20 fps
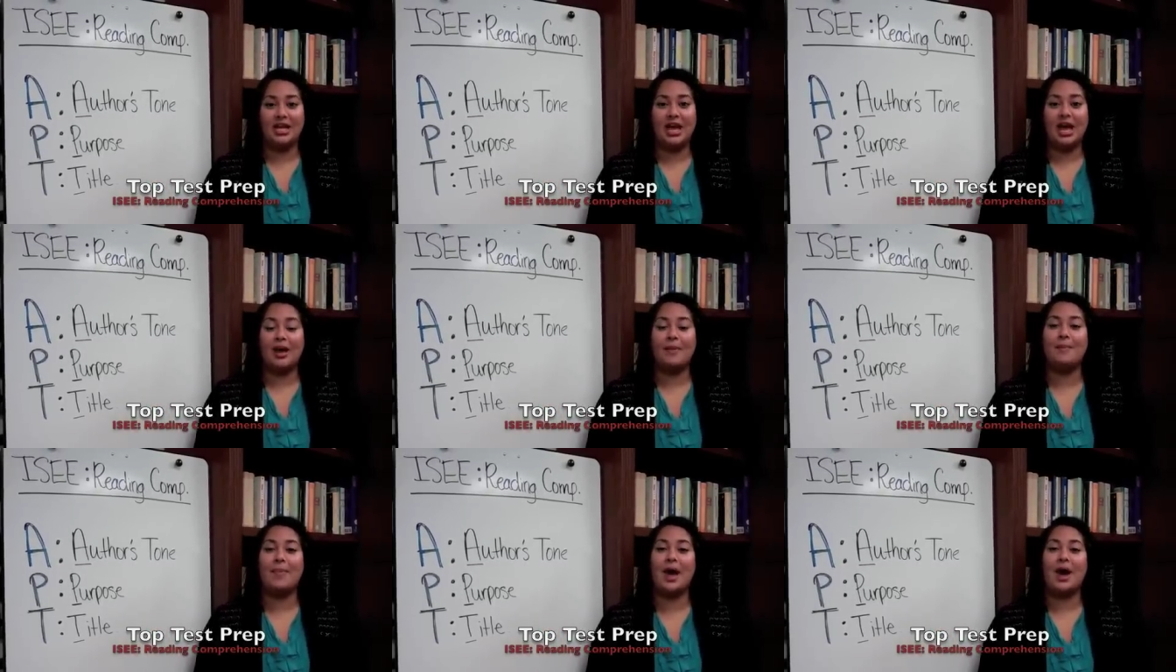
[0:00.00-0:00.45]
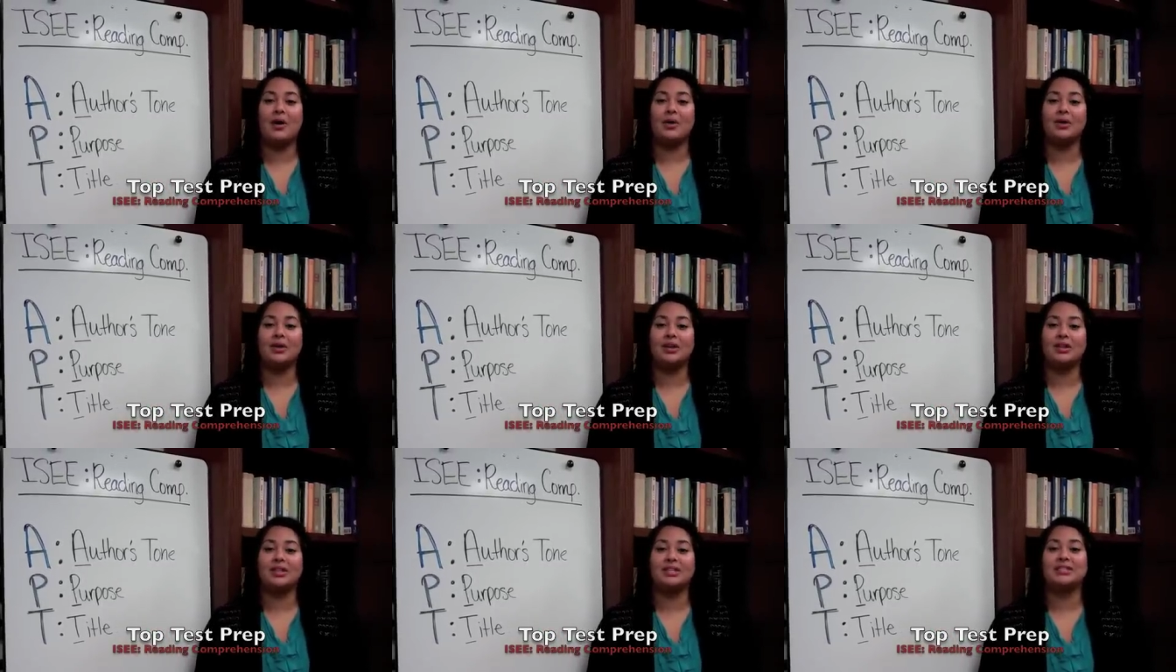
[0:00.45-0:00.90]

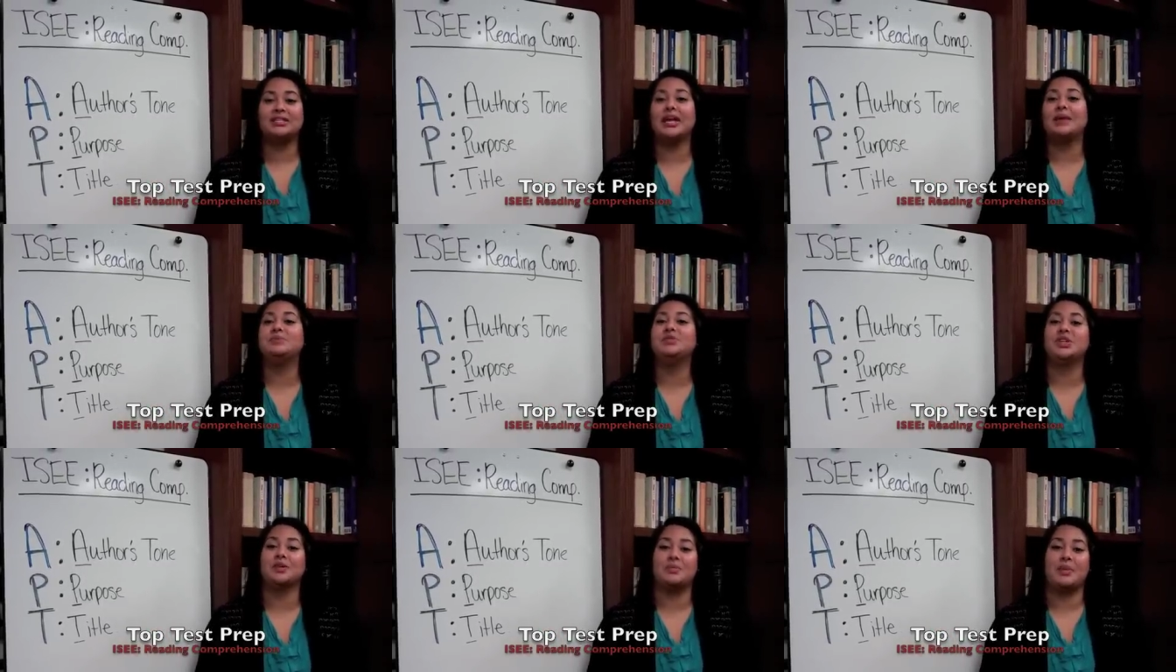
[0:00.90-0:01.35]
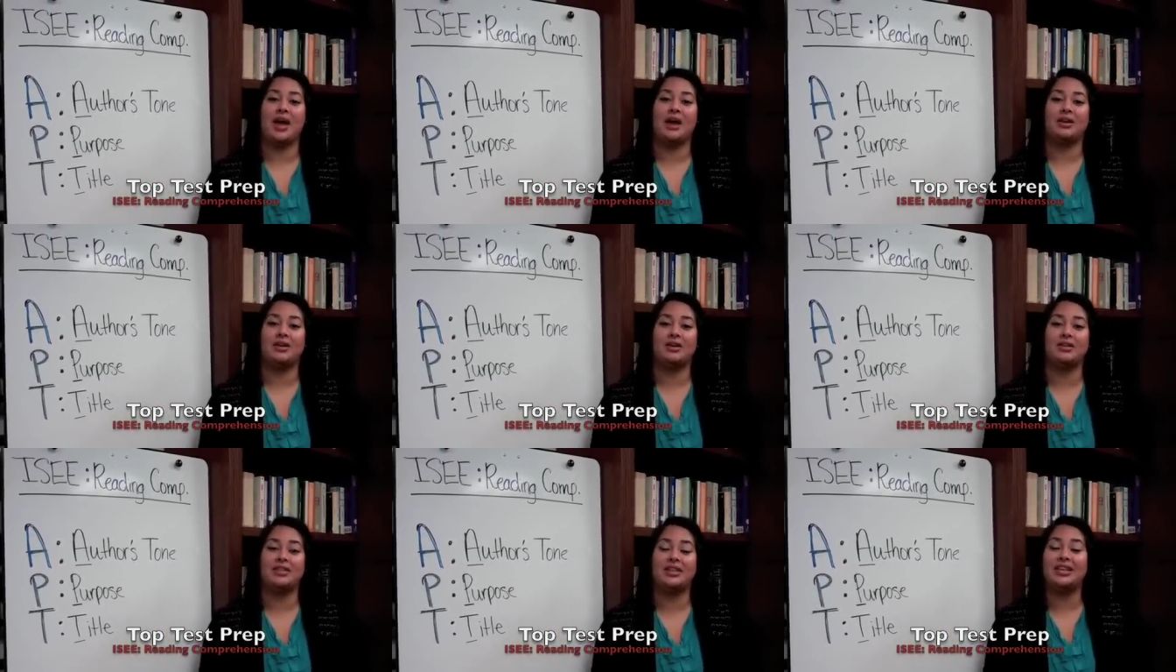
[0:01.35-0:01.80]
about the subject
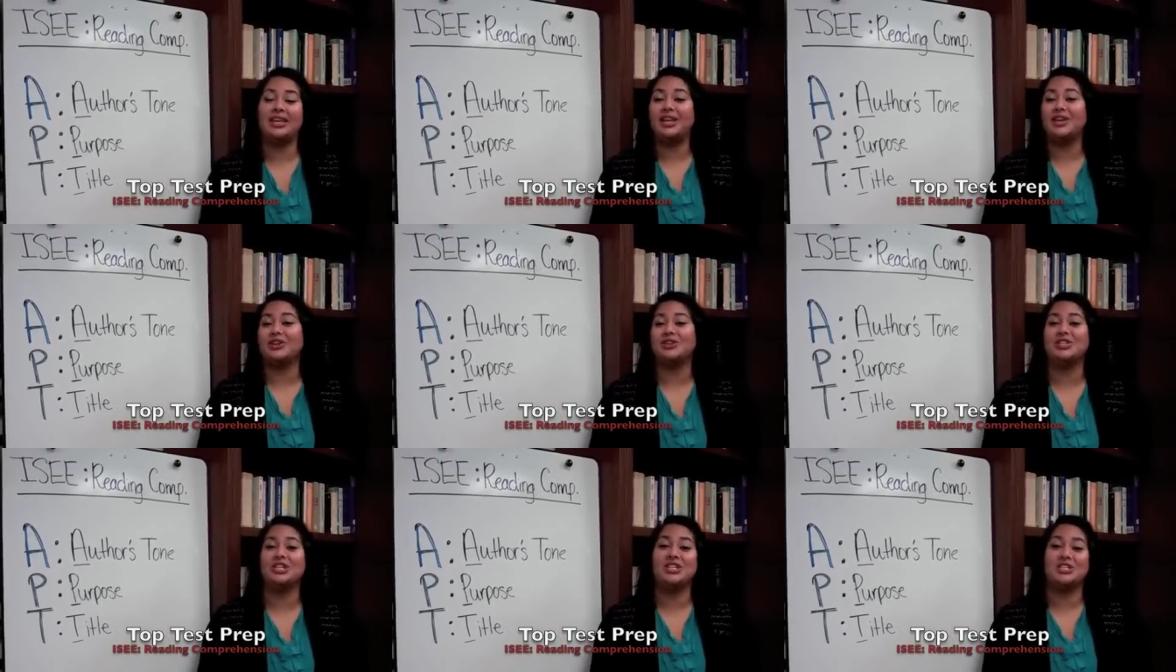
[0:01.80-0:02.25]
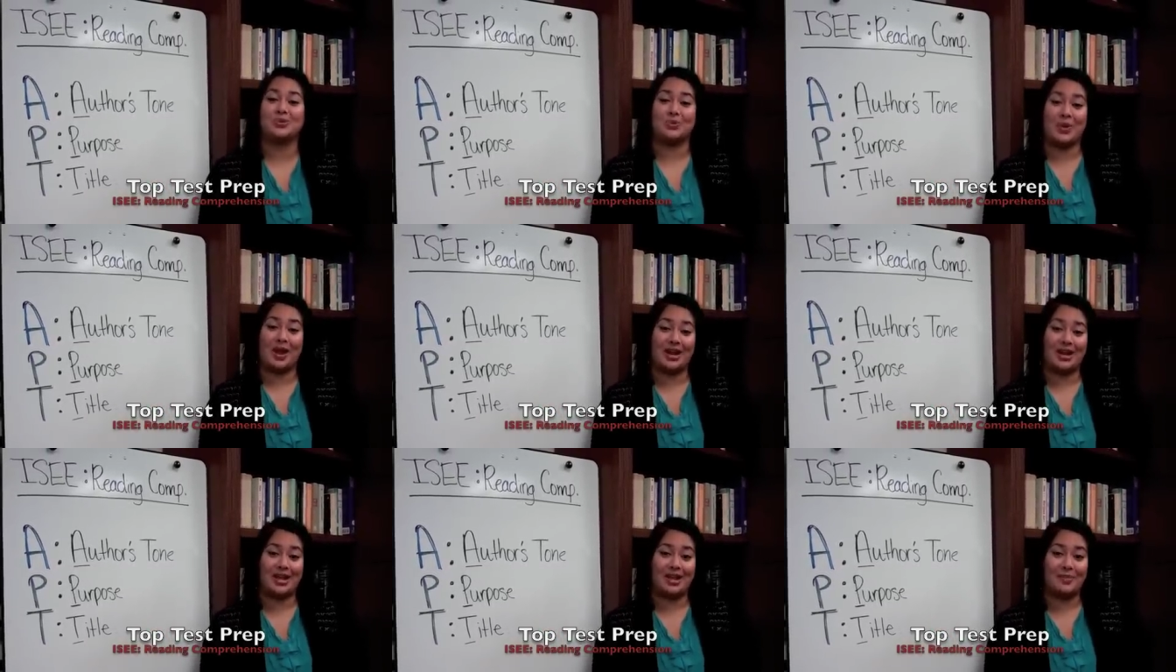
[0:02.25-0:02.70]
matter that he or she is
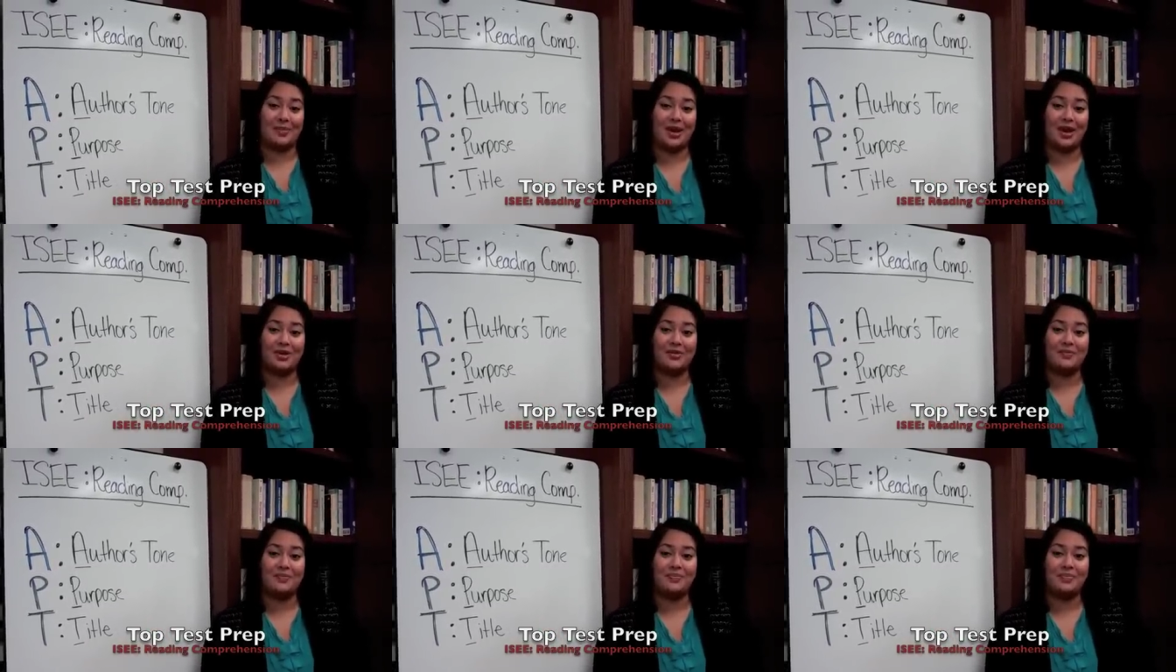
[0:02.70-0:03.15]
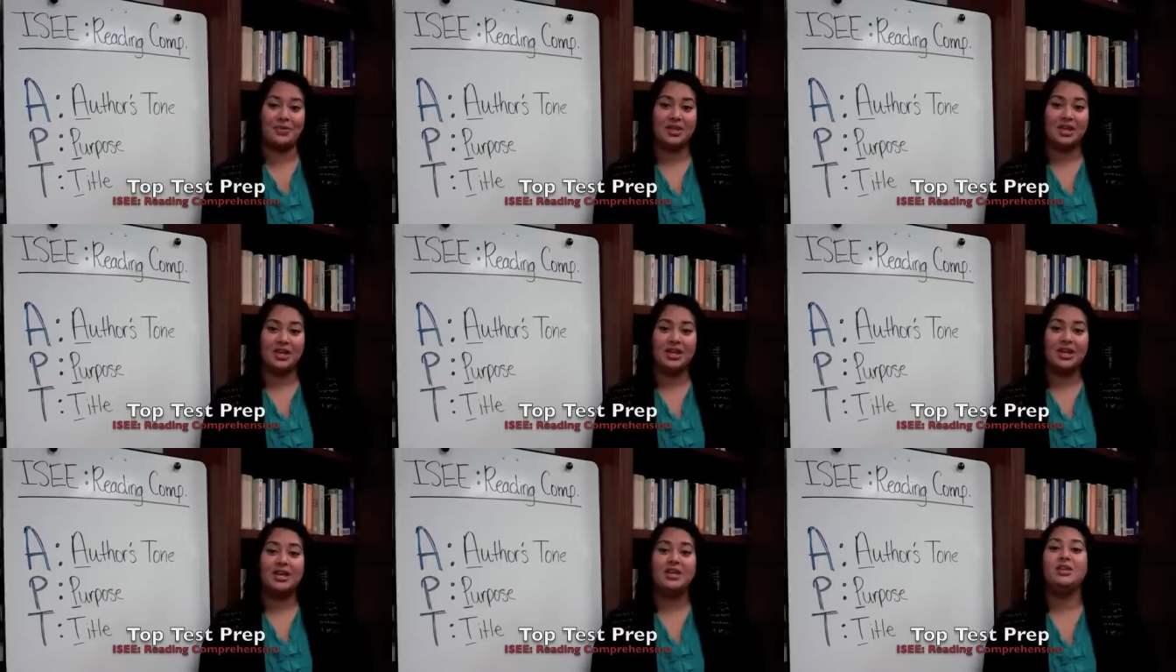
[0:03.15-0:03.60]
writing about?
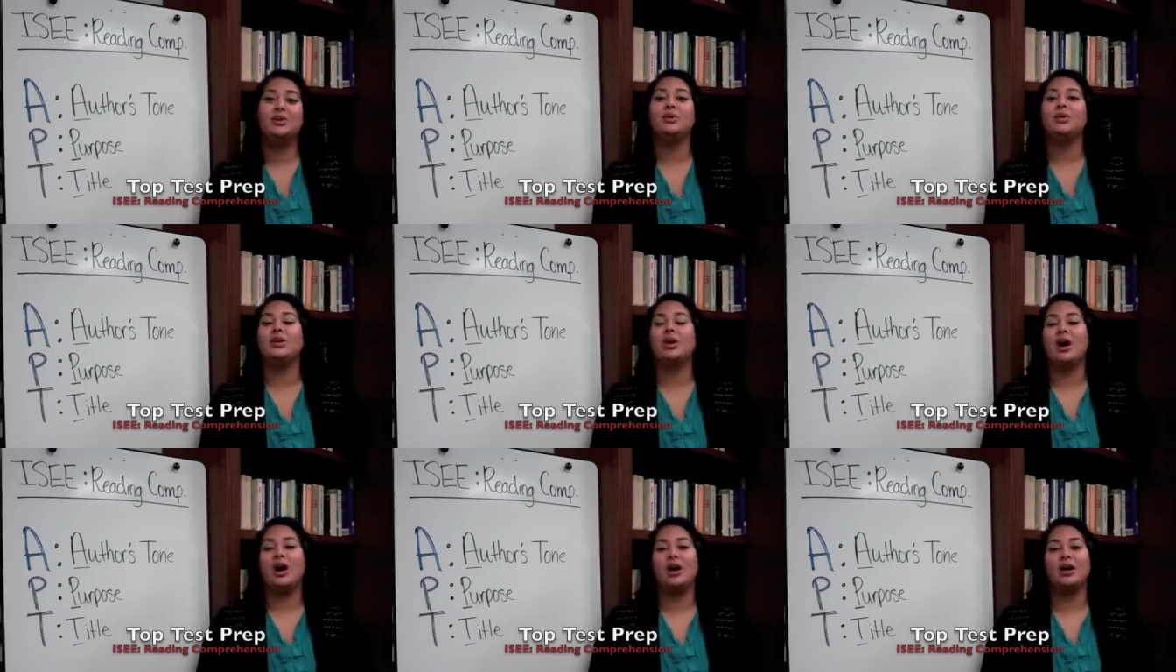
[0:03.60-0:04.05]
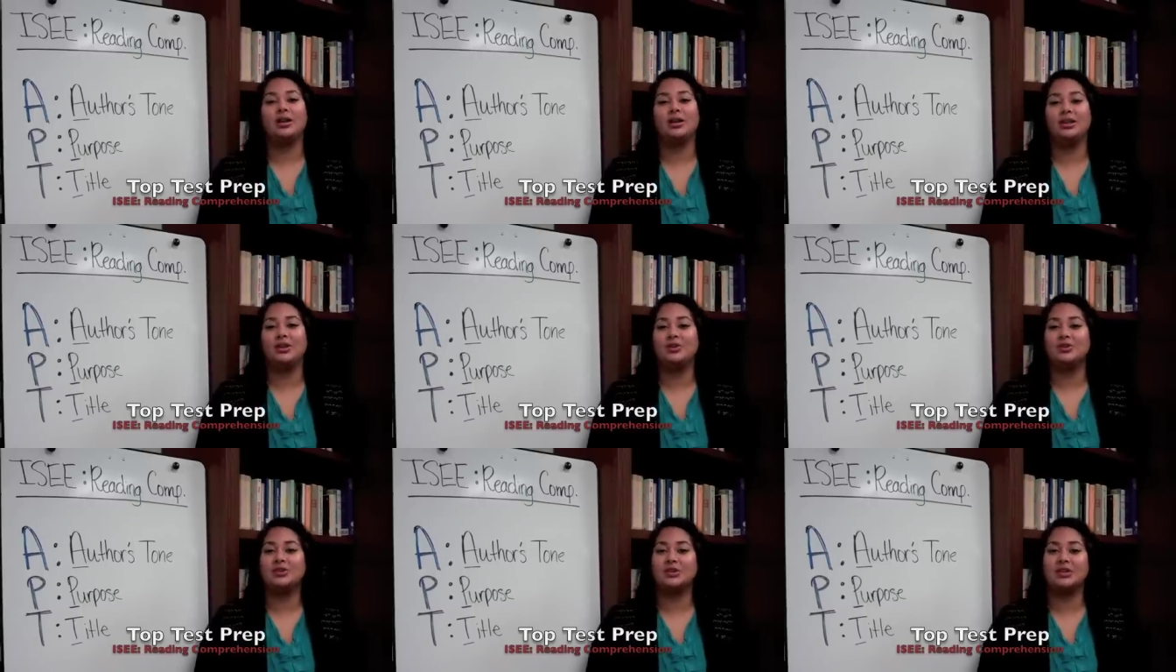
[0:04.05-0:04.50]
You can
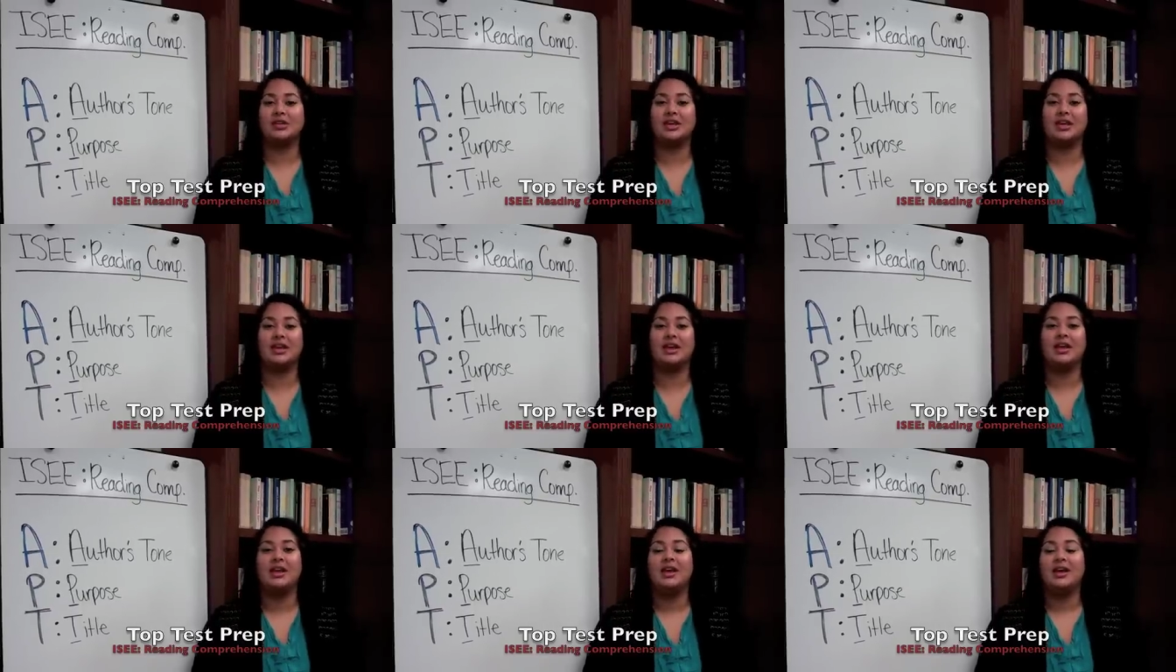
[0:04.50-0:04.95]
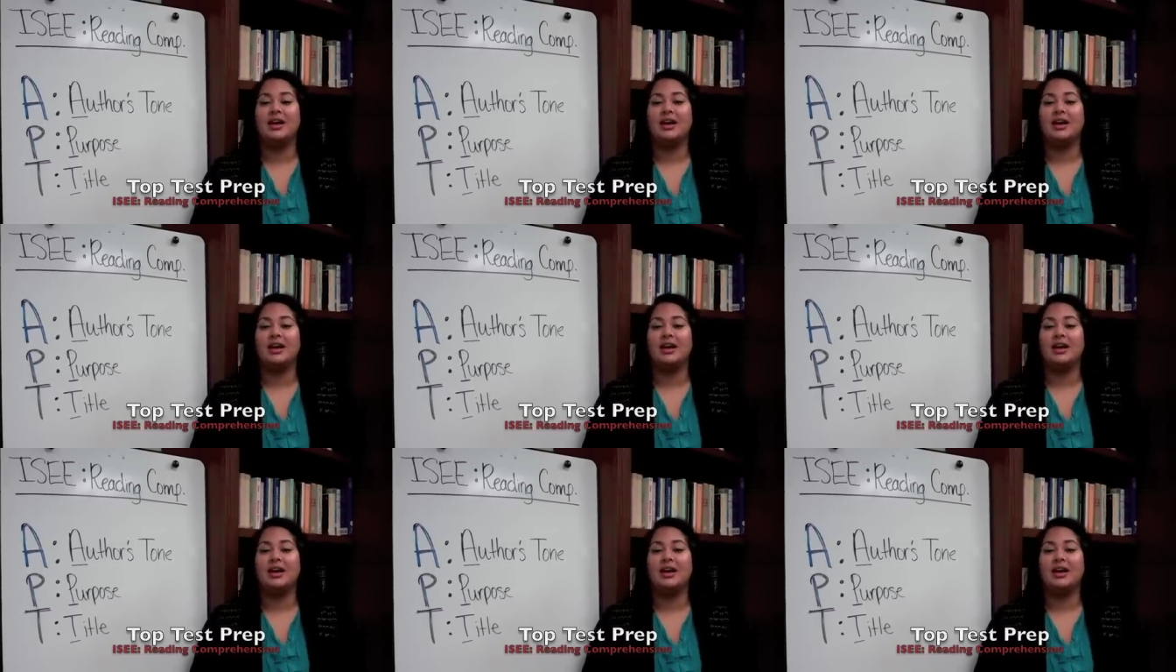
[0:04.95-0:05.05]
usually